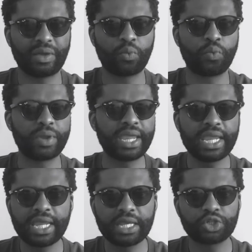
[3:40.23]

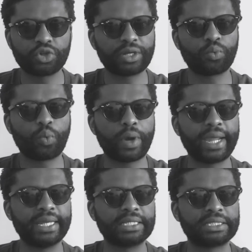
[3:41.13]
we shouldn't
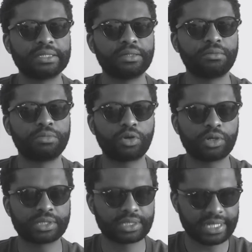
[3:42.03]
wait
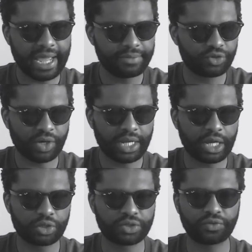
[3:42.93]
because time is running
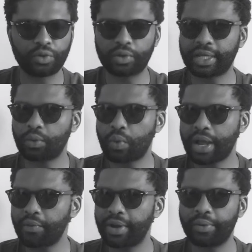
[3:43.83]
out. If you look at
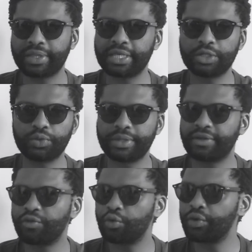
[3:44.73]
Huawei, what they're doing,
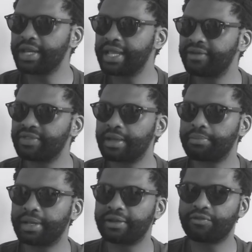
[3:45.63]
they've already have their
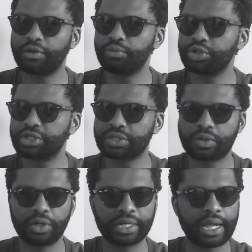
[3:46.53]
platform, which is
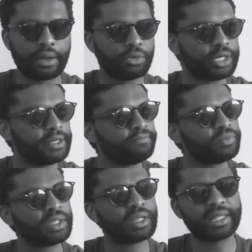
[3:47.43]
called Harmony,
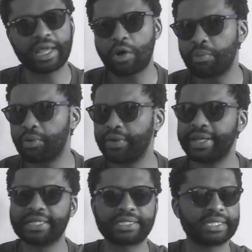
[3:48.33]
their
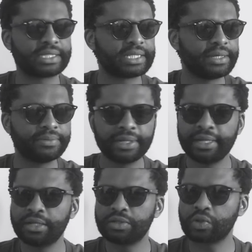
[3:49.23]
operating system.
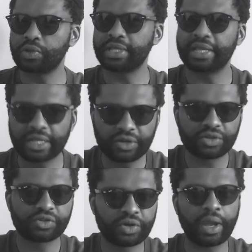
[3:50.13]
So they're
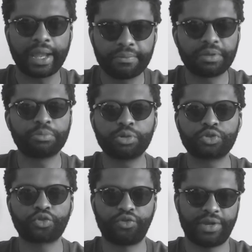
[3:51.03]
getting people to
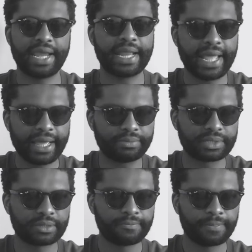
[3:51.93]
create
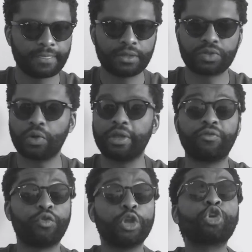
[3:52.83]
apps. So
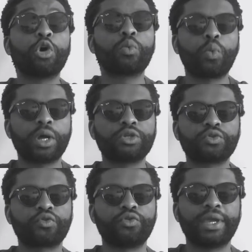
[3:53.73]
if you don't want to
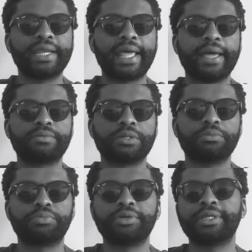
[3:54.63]
create apps
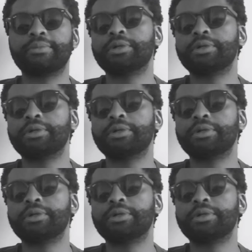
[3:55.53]
and put them